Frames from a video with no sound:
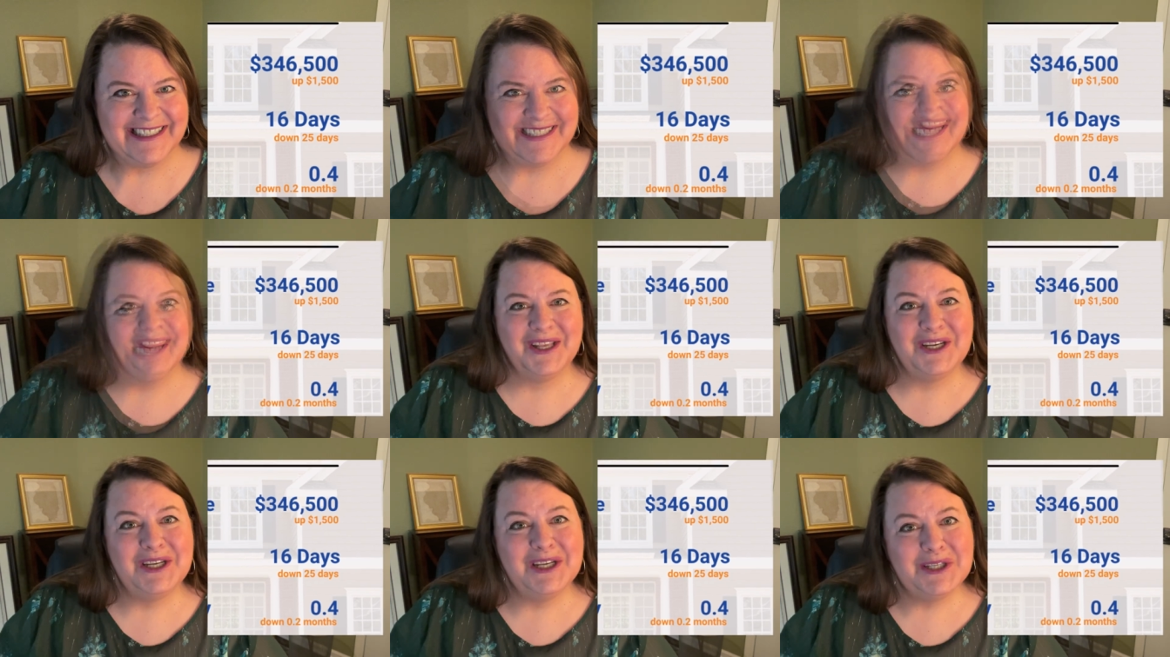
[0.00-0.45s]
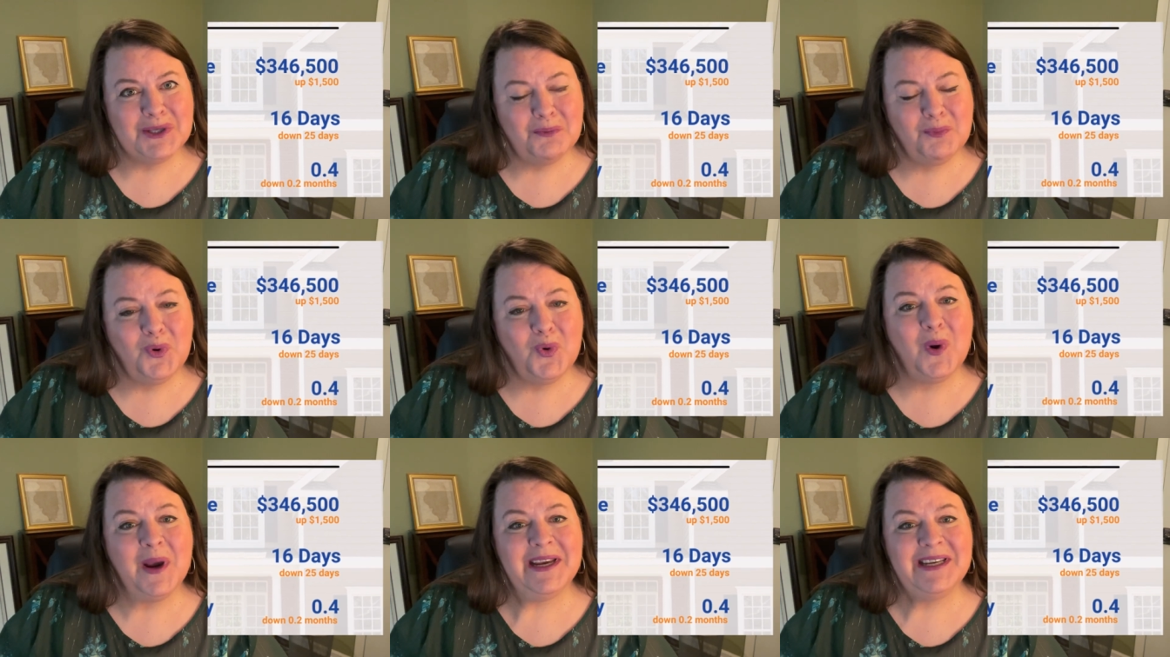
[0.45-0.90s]
The
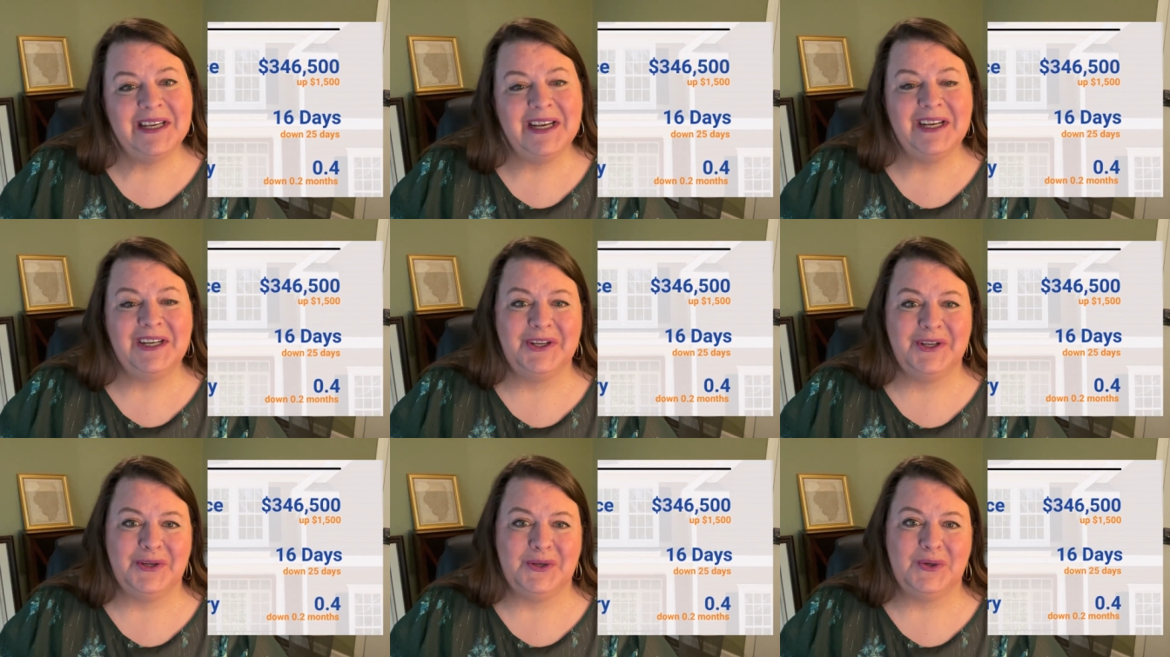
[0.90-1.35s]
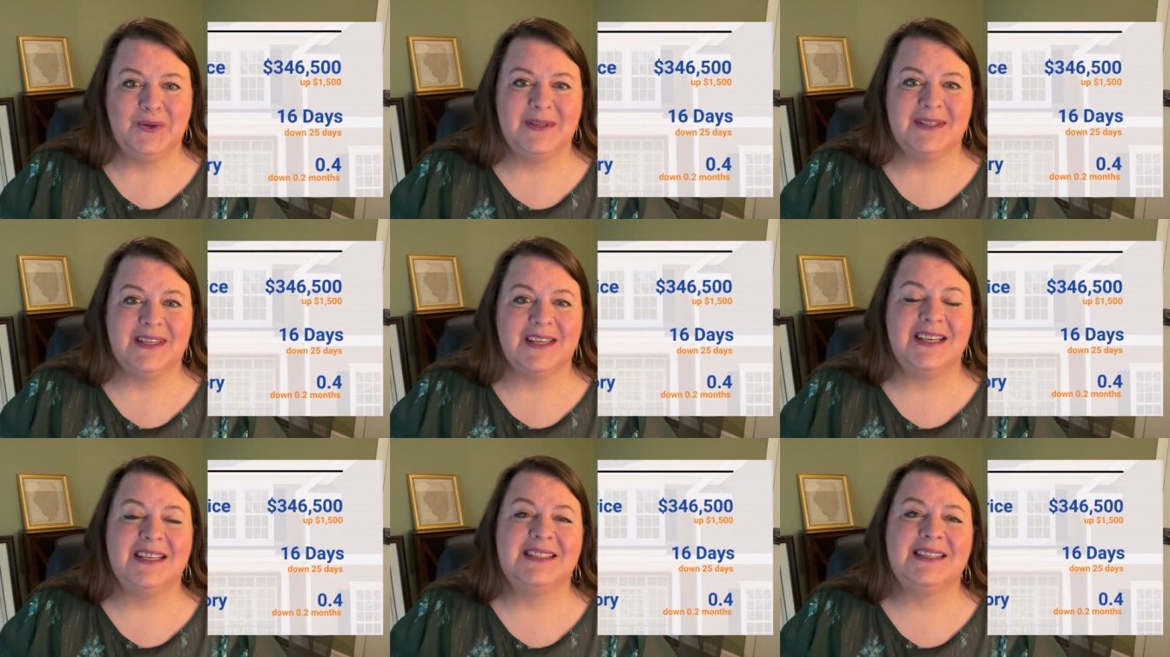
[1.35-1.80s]
disappointing
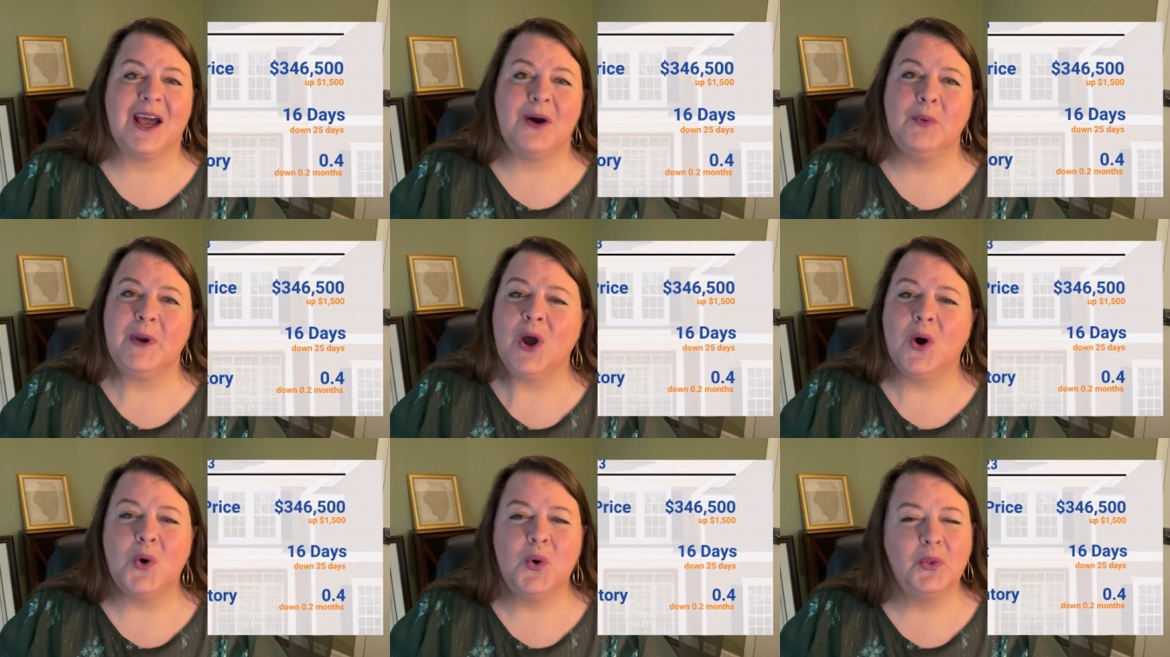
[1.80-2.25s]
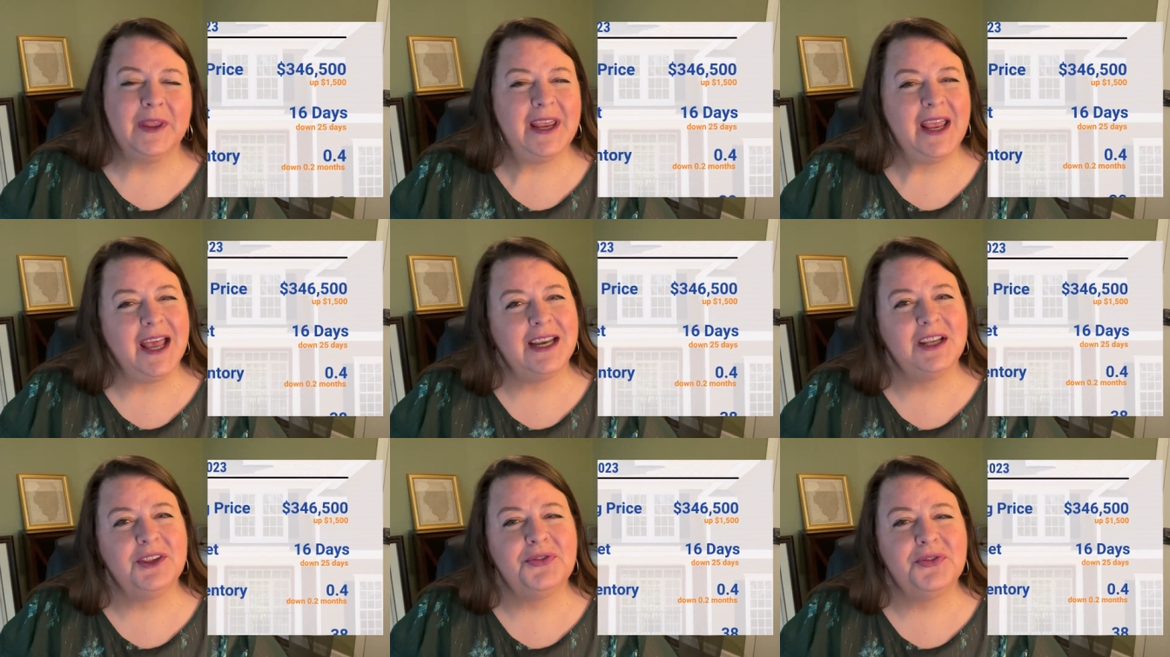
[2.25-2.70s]
news is that we only
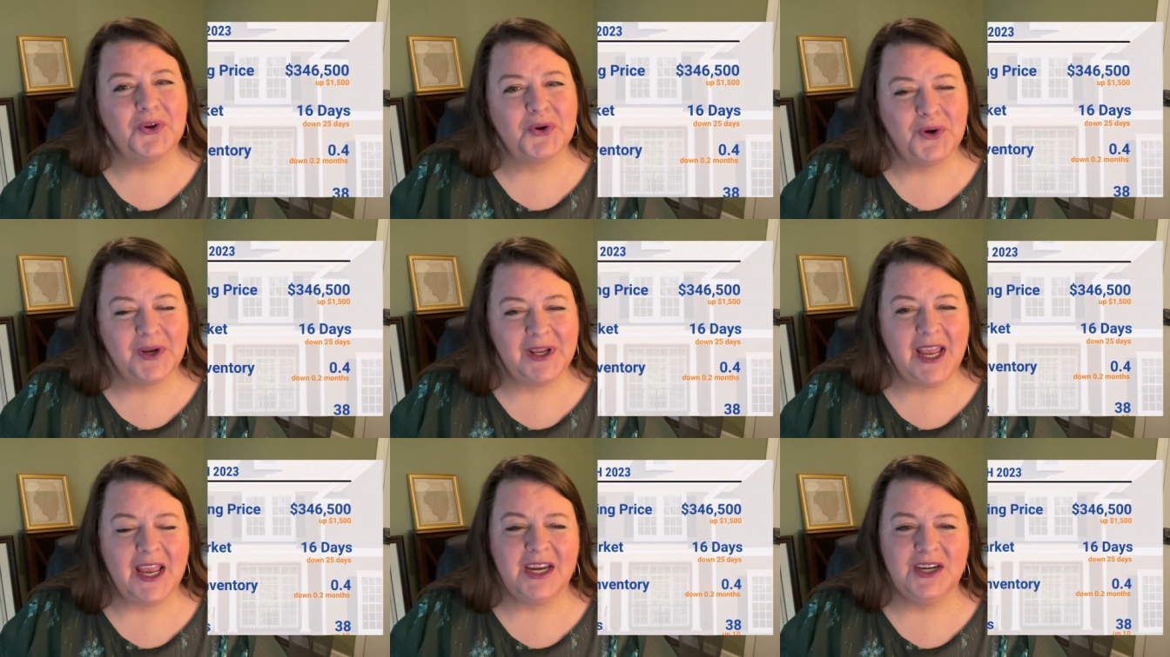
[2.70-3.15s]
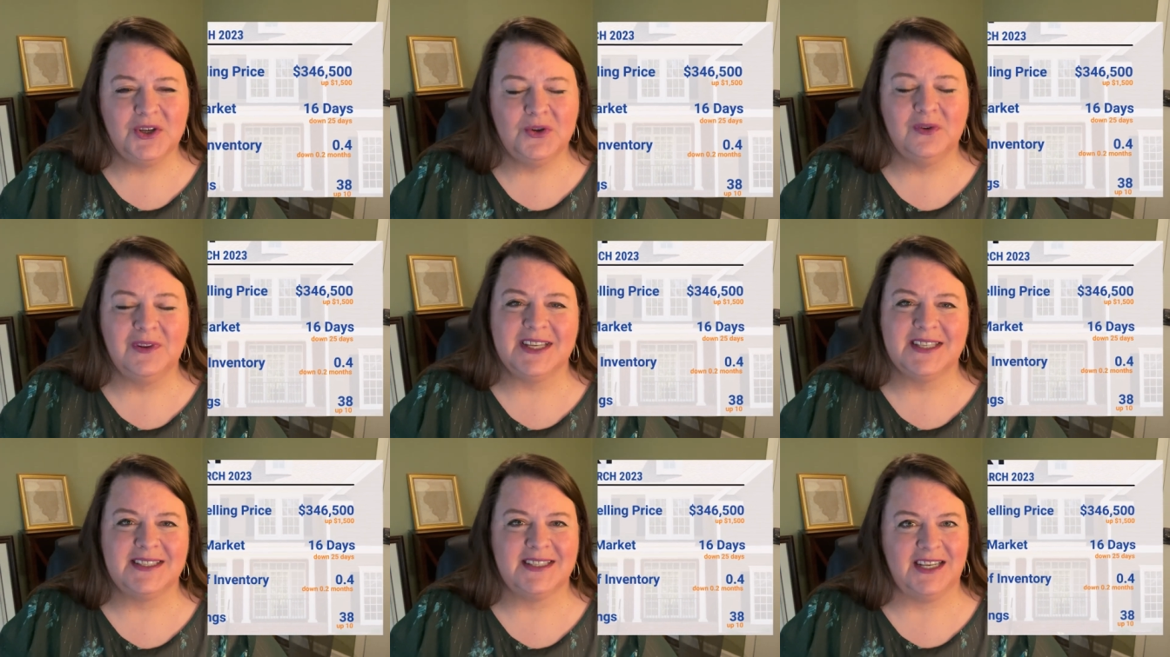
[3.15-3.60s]
added 38 new
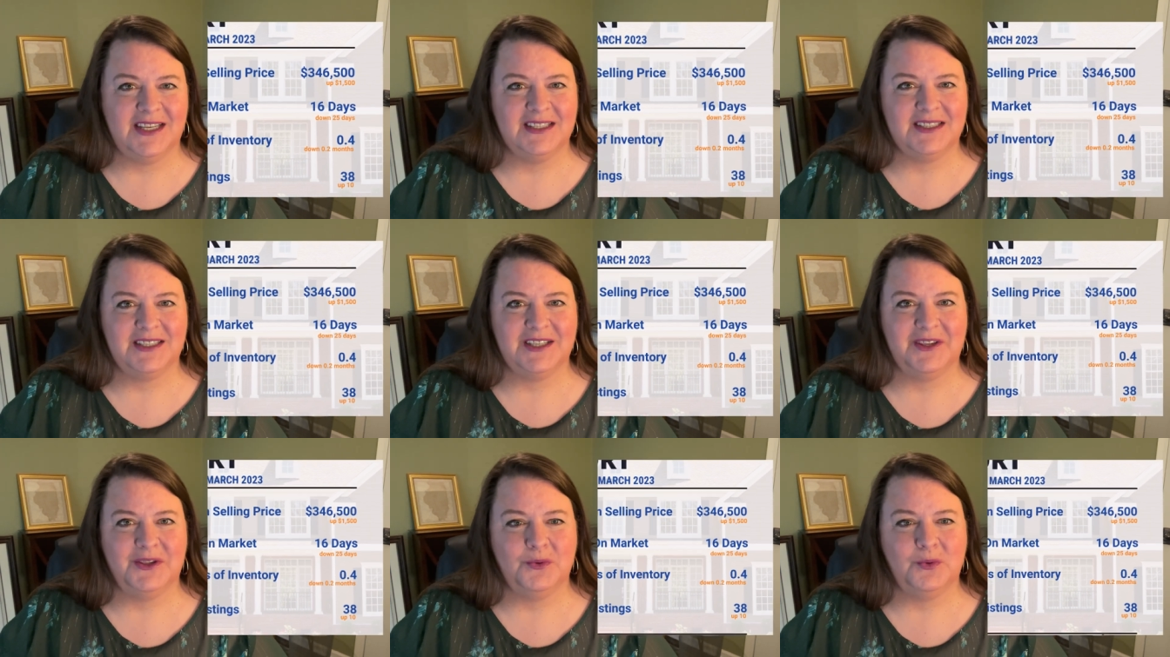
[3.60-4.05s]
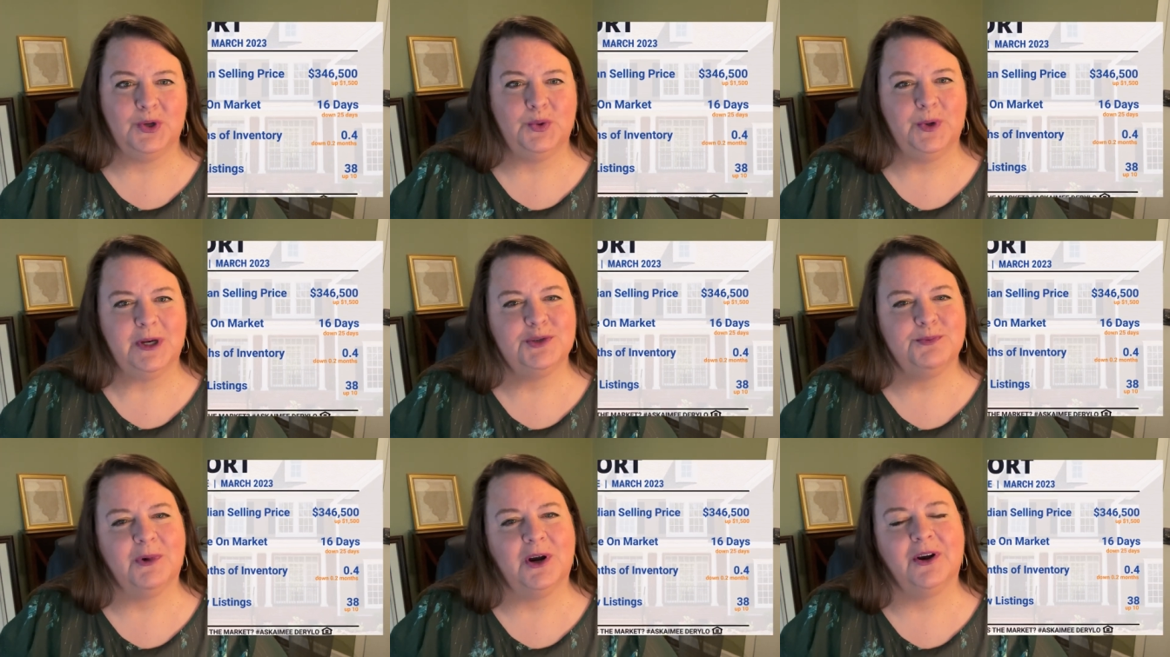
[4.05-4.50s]
listings to the
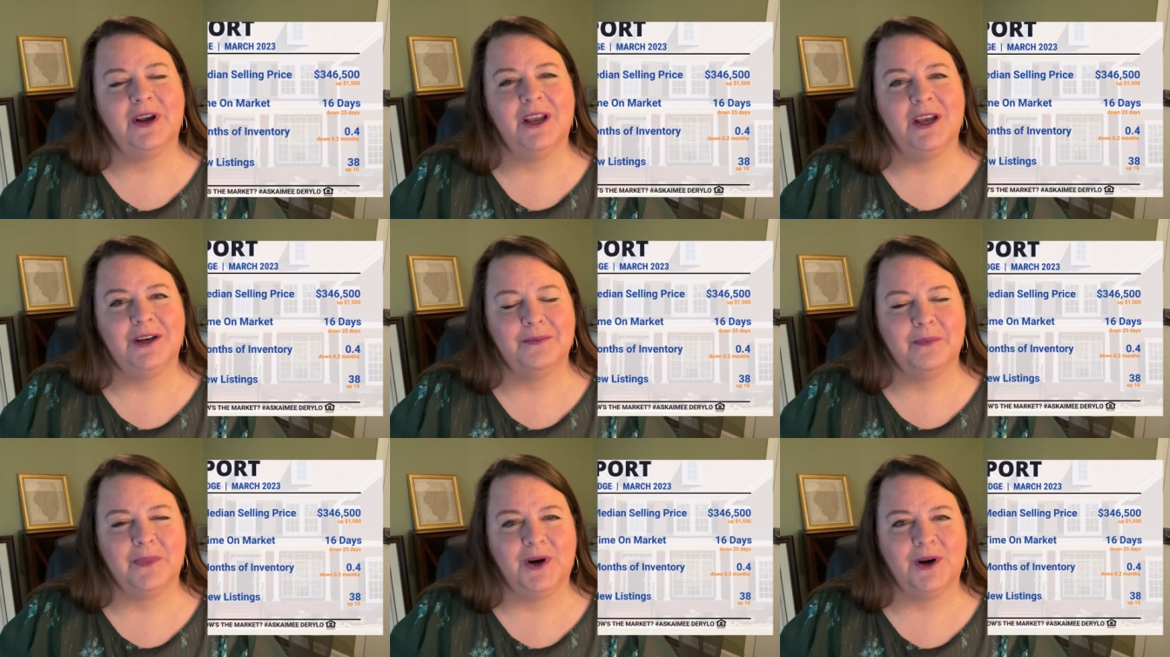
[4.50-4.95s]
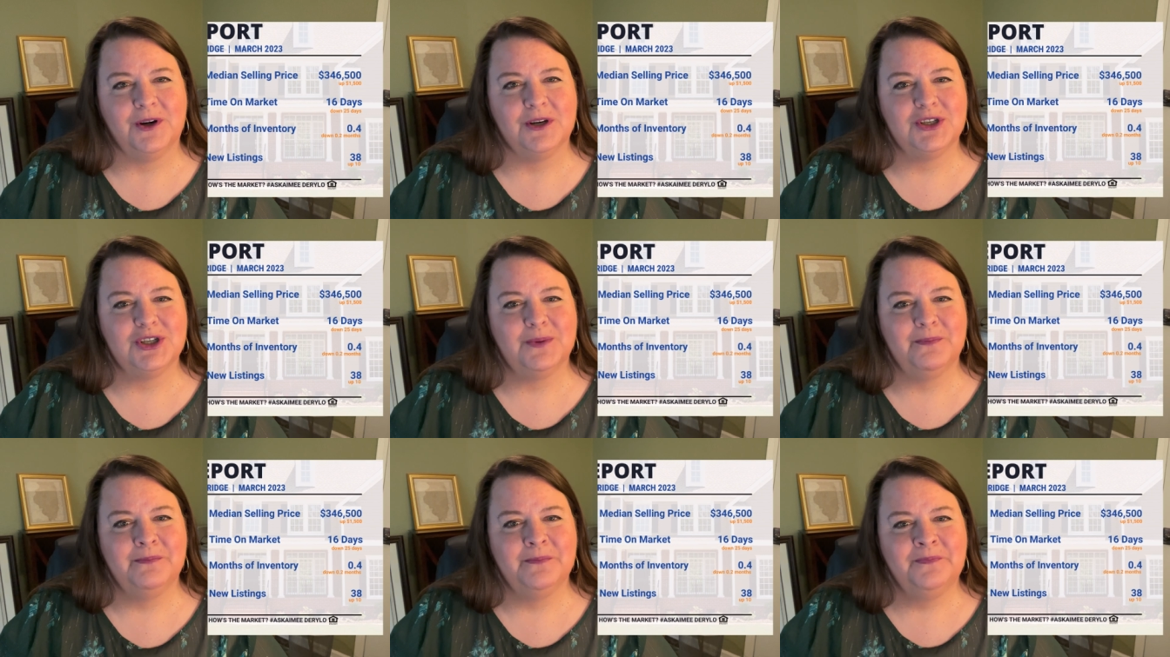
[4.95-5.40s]
Woodridge market in
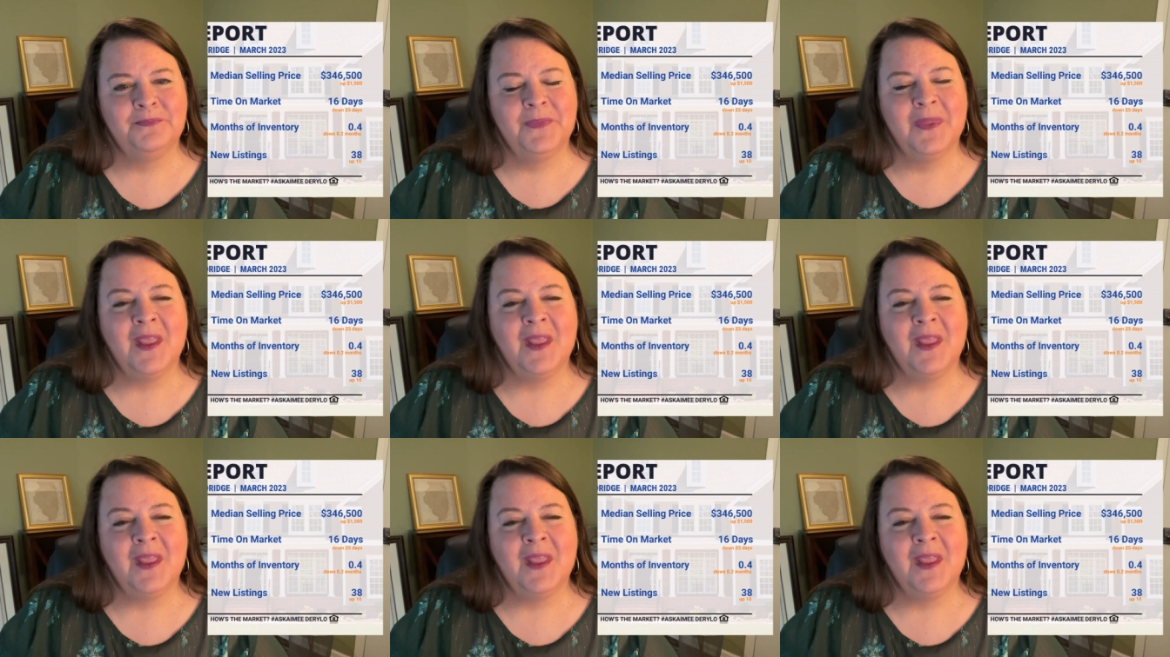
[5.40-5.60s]
March.